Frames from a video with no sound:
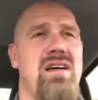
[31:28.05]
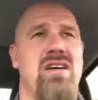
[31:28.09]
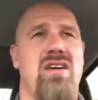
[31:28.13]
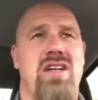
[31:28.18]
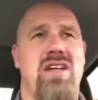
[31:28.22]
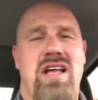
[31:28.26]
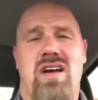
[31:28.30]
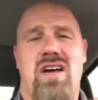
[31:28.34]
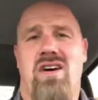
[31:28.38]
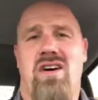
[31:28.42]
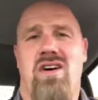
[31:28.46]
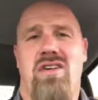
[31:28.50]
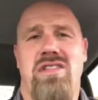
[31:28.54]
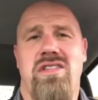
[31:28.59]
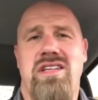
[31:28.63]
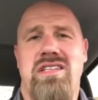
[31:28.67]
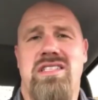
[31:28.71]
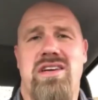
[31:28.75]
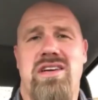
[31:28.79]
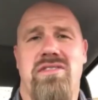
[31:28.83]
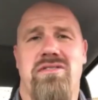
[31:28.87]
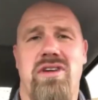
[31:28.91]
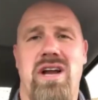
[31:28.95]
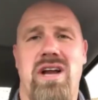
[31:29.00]
like all these
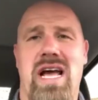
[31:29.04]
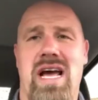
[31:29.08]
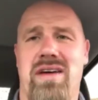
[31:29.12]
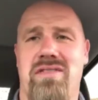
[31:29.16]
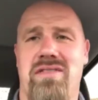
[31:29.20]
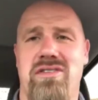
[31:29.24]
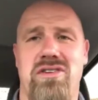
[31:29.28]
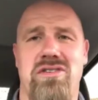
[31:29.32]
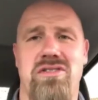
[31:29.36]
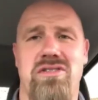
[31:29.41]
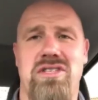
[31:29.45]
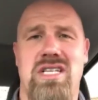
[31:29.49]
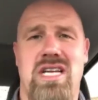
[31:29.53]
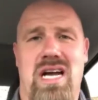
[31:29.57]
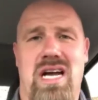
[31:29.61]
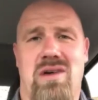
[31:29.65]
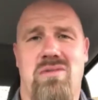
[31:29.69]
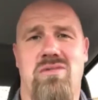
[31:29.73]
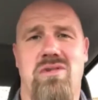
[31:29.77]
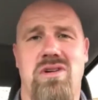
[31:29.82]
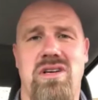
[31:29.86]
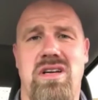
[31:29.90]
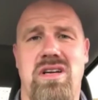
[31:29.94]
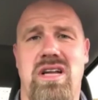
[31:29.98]
different avenues that I
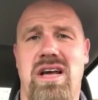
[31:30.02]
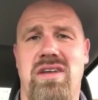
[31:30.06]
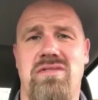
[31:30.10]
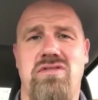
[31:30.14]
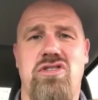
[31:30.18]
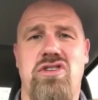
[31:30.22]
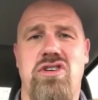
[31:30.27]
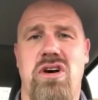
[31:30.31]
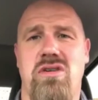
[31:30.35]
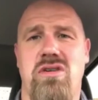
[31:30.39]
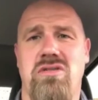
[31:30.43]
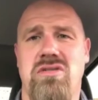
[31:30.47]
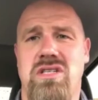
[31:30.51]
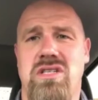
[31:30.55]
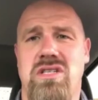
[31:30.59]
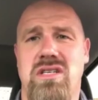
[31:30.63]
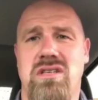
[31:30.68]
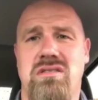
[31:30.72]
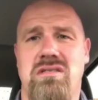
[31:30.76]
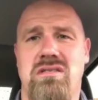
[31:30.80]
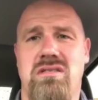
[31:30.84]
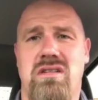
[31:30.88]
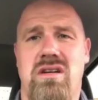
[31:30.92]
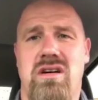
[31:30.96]
wouldn't have
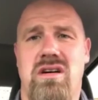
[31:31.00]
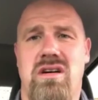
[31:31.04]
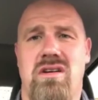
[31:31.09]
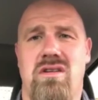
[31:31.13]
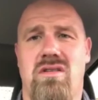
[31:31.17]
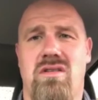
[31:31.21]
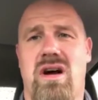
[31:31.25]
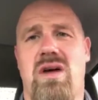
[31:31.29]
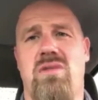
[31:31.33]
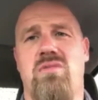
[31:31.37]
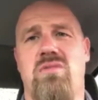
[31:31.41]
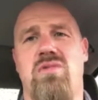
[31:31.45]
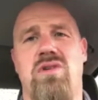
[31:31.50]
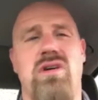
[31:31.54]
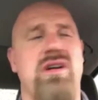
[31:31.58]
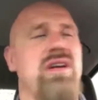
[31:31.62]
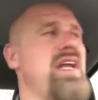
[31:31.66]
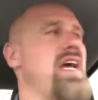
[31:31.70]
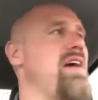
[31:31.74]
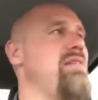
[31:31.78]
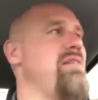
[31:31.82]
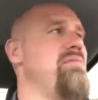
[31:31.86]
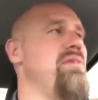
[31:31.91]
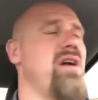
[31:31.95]
chosen or I
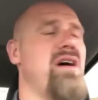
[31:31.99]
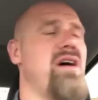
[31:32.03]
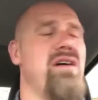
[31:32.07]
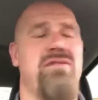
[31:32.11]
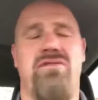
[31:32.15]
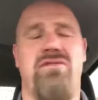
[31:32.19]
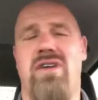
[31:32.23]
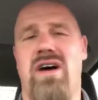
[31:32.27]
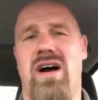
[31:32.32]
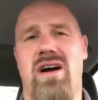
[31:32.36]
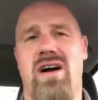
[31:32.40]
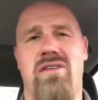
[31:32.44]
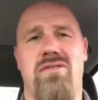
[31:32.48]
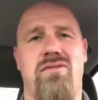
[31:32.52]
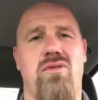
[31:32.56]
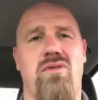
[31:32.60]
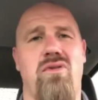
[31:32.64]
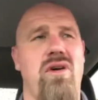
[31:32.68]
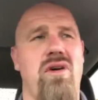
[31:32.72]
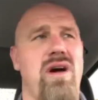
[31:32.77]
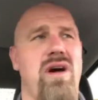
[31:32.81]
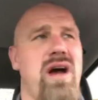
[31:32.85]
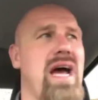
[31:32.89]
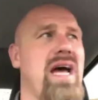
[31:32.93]
wouldn't have been on fire
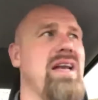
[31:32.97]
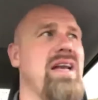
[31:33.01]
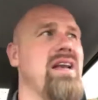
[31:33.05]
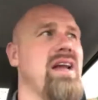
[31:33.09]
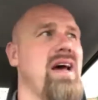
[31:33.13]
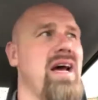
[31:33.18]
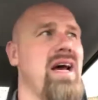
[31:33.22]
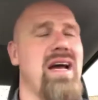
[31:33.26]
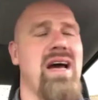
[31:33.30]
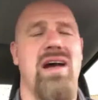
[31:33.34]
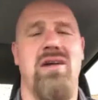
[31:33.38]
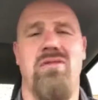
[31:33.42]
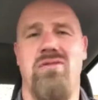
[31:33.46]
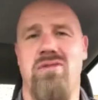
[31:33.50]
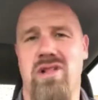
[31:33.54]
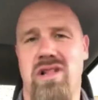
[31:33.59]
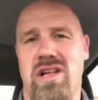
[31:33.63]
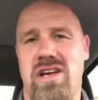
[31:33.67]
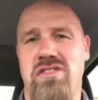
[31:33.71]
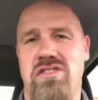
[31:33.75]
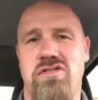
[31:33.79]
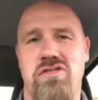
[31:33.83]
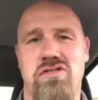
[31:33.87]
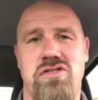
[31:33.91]
for hadn't I got a
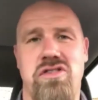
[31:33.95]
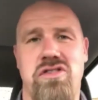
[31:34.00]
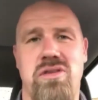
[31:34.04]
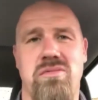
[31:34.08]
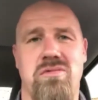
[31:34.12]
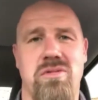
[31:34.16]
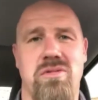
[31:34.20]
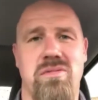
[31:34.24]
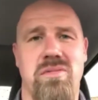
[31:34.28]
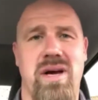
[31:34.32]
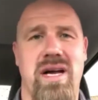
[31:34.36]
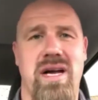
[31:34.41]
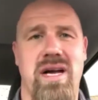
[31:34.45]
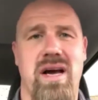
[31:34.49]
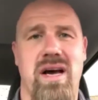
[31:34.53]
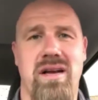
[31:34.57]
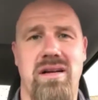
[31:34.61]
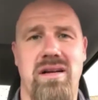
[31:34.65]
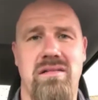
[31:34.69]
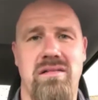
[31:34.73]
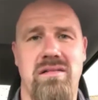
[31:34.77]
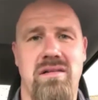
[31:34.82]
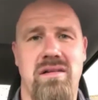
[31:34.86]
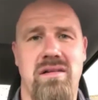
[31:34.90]
relationship with my
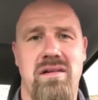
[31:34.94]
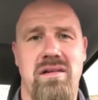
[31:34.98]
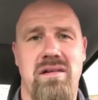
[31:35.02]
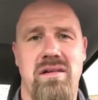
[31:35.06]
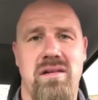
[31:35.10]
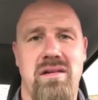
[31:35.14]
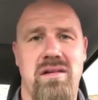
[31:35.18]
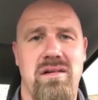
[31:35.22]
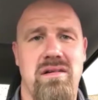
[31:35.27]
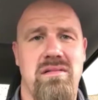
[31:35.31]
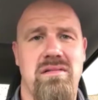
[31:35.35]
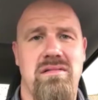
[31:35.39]
God.